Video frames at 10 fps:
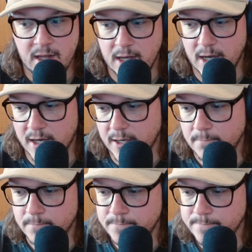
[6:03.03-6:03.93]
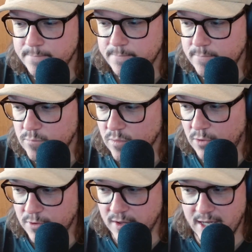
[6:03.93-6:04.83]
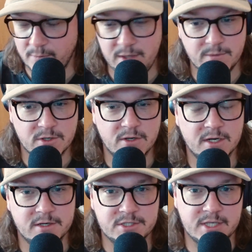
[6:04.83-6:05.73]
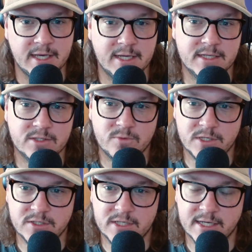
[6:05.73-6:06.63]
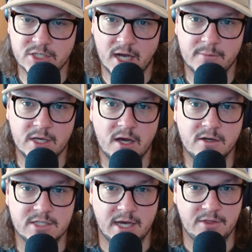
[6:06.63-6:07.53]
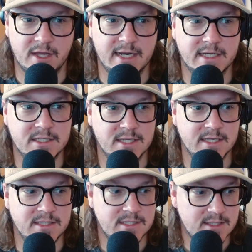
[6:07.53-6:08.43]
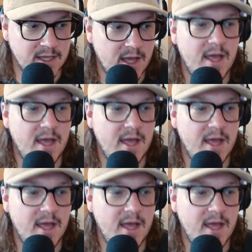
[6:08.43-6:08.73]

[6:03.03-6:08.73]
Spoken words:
What a lot of people don't understand is when you take a job in college athletics, it's